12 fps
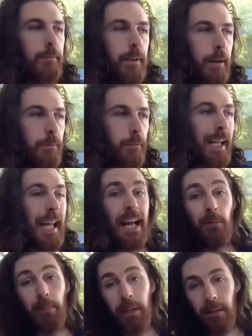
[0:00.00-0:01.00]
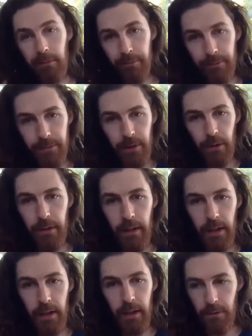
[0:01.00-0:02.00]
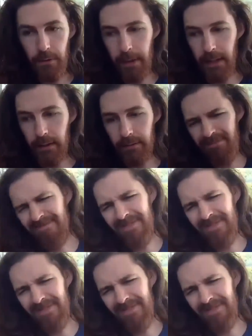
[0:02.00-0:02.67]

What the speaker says: that really helping, so to speak,